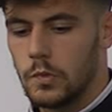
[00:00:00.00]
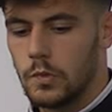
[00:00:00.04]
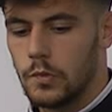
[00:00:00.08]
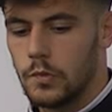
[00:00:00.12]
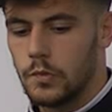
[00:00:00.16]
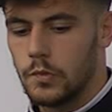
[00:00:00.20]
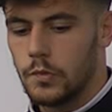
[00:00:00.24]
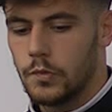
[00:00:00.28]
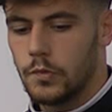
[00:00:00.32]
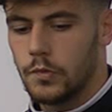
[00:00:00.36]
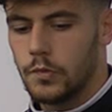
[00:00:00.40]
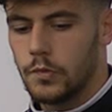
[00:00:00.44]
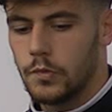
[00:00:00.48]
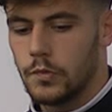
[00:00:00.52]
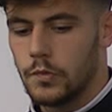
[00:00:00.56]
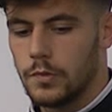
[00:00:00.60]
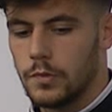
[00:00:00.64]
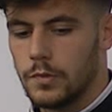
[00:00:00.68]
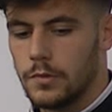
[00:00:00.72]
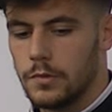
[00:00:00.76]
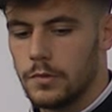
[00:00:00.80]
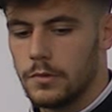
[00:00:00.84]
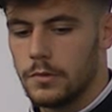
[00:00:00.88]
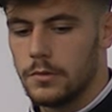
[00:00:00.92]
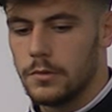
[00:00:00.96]

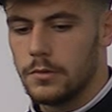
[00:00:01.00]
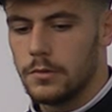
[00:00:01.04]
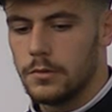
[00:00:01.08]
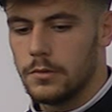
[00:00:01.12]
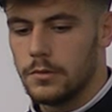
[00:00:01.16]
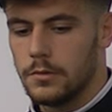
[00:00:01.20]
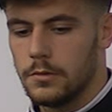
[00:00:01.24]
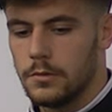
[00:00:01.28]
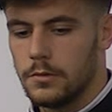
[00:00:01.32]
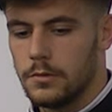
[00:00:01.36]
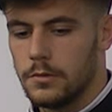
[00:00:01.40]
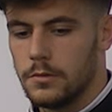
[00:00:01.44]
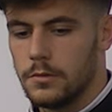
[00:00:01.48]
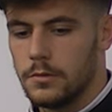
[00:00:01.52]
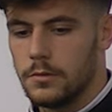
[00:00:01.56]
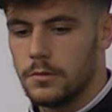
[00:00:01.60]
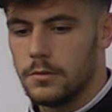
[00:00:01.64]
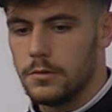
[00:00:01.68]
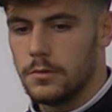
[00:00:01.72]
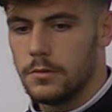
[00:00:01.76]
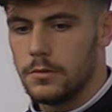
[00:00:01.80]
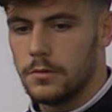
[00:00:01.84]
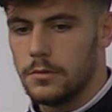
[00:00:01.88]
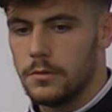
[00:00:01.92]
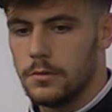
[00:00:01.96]

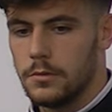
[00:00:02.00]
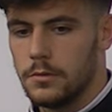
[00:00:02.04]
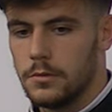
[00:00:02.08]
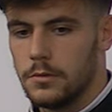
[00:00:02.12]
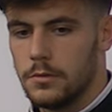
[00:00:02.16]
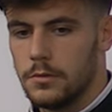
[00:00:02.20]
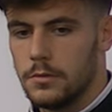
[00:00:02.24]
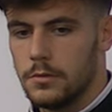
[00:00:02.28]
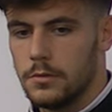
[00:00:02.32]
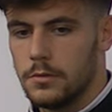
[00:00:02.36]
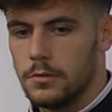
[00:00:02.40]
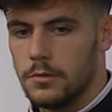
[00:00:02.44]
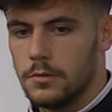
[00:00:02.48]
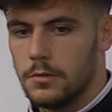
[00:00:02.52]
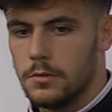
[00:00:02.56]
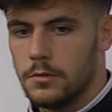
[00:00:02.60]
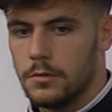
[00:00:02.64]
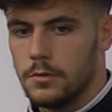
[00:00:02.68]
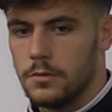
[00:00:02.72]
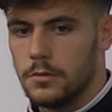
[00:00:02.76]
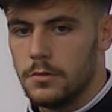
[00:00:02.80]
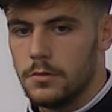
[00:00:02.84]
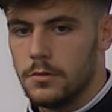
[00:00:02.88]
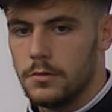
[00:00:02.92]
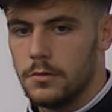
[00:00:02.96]

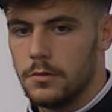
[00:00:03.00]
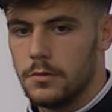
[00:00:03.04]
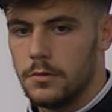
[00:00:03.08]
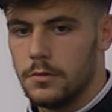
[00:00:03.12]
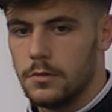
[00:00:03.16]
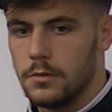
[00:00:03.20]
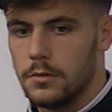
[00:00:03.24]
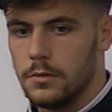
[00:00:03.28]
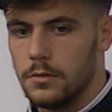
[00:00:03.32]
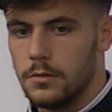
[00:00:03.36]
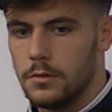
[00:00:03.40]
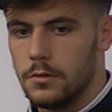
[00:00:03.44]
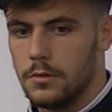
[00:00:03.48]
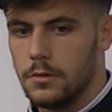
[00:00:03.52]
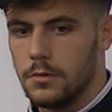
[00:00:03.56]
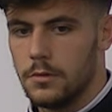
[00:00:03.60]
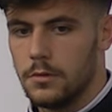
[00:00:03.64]
(silent)